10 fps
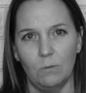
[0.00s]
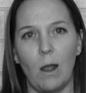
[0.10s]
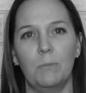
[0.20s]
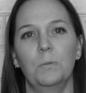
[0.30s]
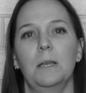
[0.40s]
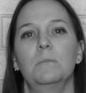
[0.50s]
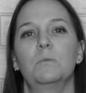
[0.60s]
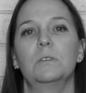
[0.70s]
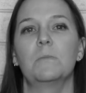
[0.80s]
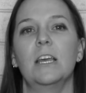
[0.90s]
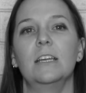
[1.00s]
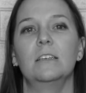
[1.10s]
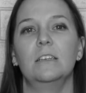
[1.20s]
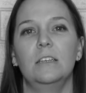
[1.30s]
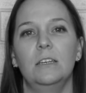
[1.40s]
Robin Williams was
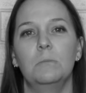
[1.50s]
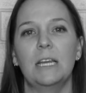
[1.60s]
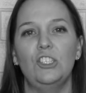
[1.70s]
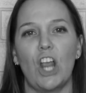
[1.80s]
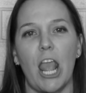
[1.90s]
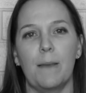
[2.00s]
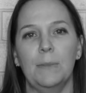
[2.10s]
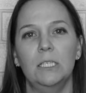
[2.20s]
my jam.